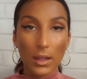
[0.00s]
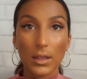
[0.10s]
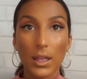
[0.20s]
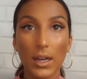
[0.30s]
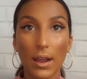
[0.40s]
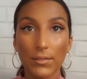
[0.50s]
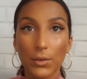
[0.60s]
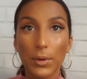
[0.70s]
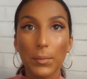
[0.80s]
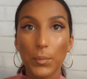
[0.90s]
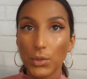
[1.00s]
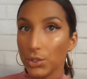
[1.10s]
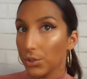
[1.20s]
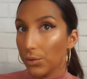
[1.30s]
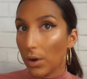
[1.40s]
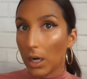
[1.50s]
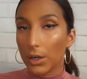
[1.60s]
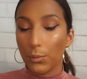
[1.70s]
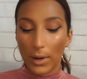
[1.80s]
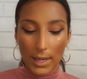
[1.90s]
And then after we do
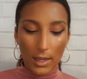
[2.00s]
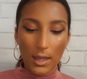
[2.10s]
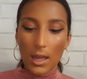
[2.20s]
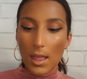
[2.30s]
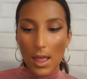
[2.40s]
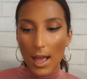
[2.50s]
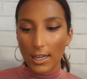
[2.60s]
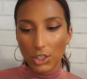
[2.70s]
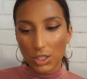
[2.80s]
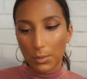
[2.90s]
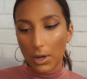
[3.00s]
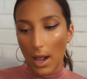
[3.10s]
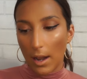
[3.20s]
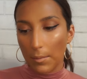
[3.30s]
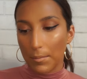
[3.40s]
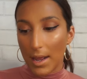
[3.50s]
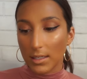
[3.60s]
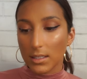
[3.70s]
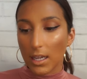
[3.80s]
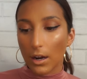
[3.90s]
our wing, I just put on
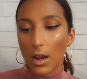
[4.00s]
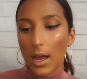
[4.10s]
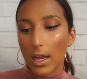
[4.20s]
mascara.